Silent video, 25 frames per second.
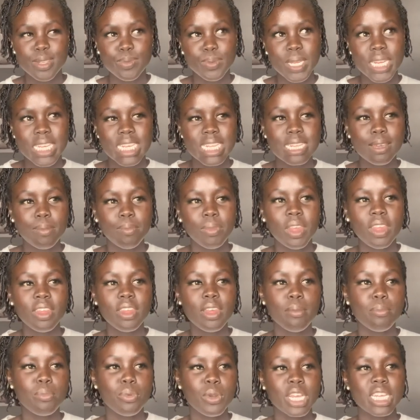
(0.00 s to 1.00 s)
We need something
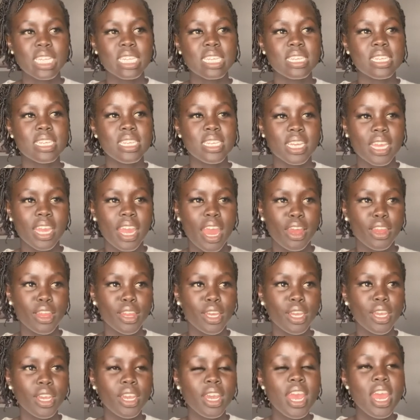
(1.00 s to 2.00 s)
that brings us
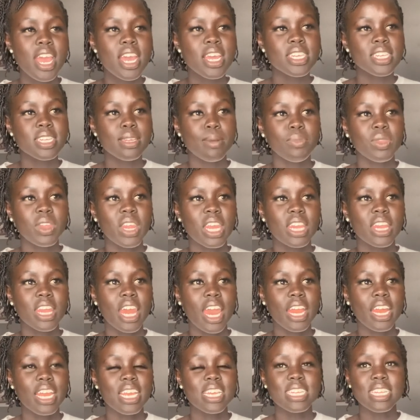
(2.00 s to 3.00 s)
together, something
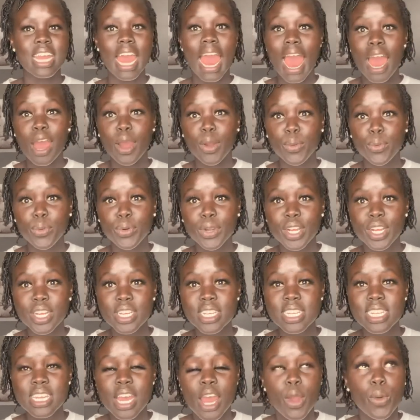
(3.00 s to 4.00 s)
that is ours.